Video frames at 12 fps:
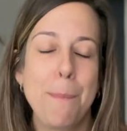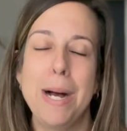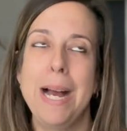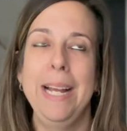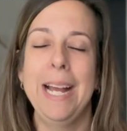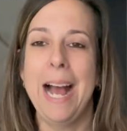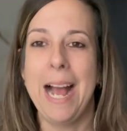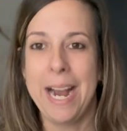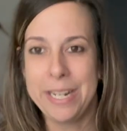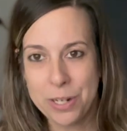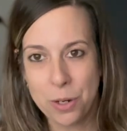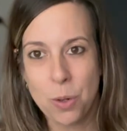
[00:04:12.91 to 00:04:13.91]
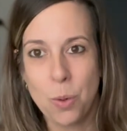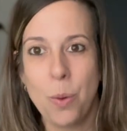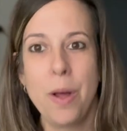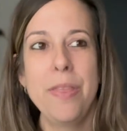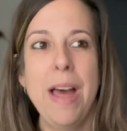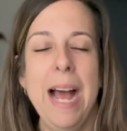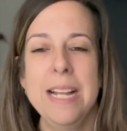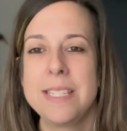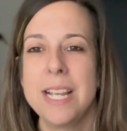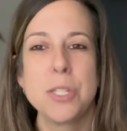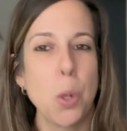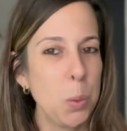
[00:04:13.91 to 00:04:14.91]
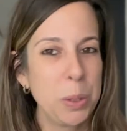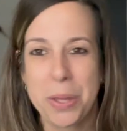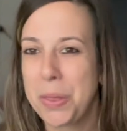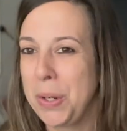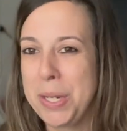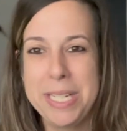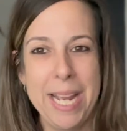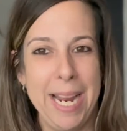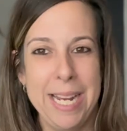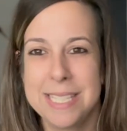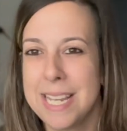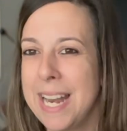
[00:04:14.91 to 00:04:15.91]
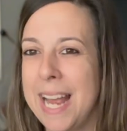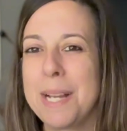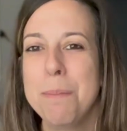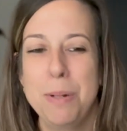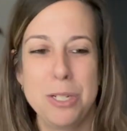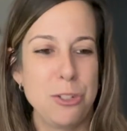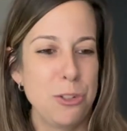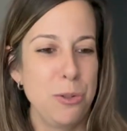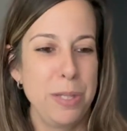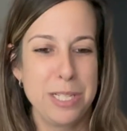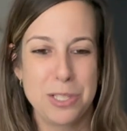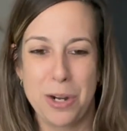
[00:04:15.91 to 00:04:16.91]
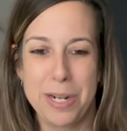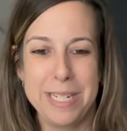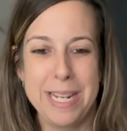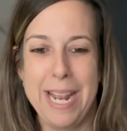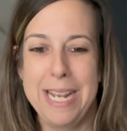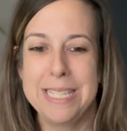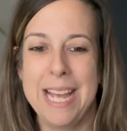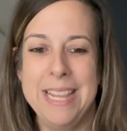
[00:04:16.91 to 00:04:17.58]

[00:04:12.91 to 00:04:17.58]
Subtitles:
but I know that it's only 30 days and I can push through these 30 days.